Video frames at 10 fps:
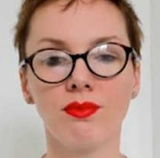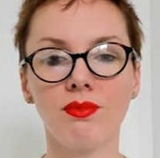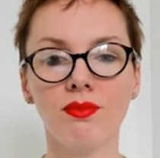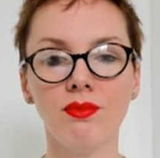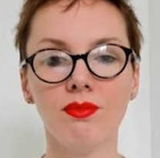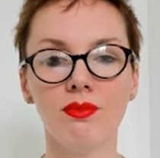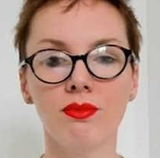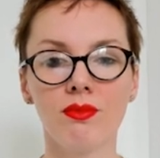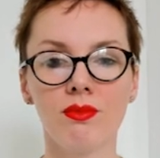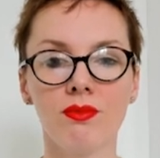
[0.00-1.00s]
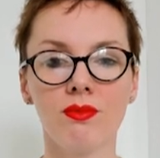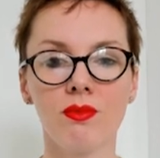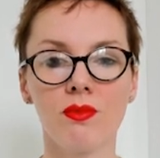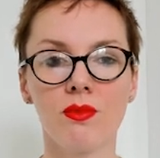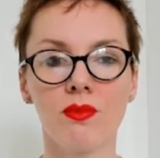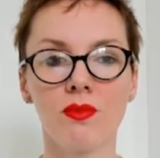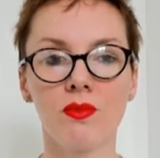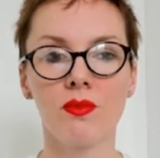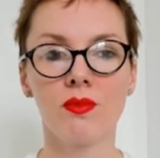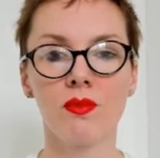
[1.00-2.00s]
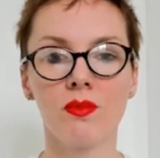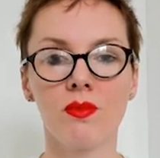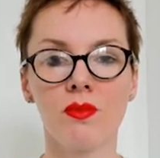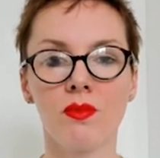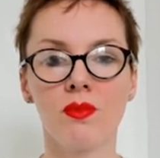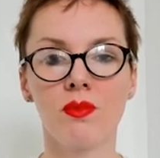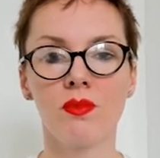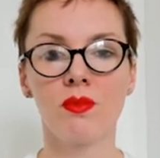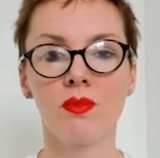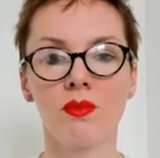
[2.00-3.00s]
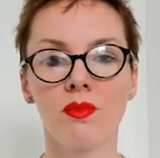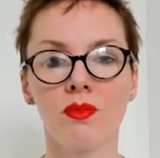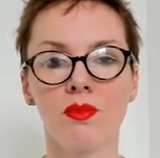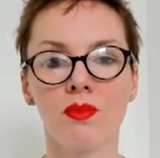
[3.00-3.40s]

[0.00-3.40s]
(silent)